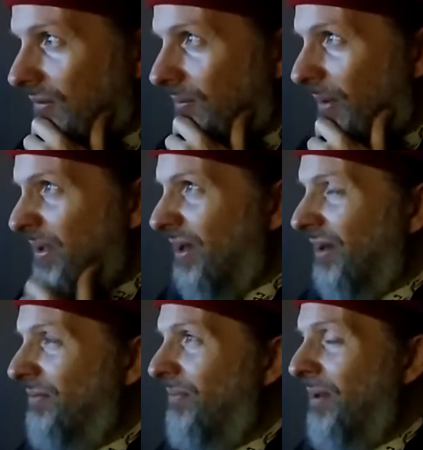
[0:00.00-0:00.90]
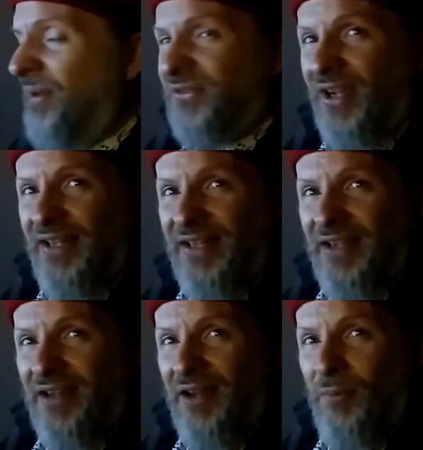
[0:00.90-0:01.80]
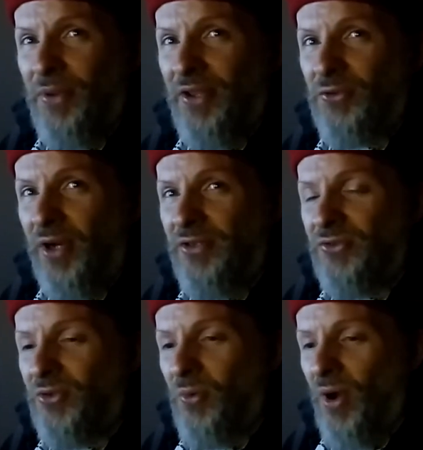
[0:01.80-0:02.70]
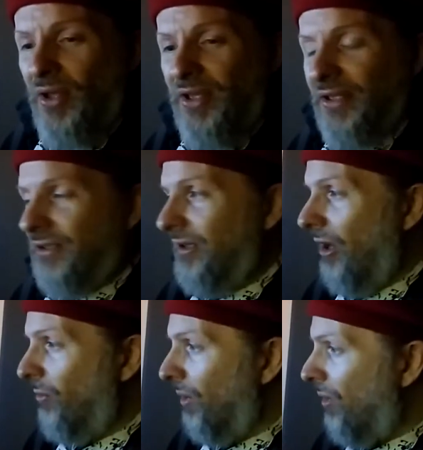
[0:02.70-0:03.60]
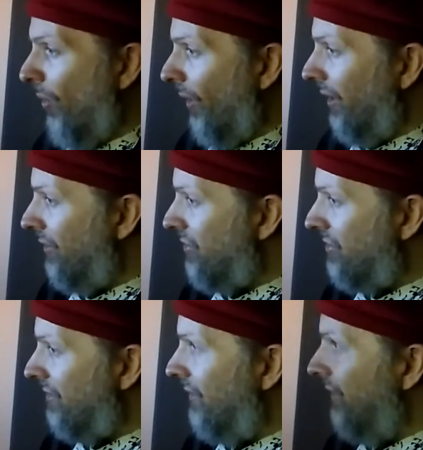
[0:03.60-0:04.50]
it's kind of like what they tried to do in Clockwork Orange.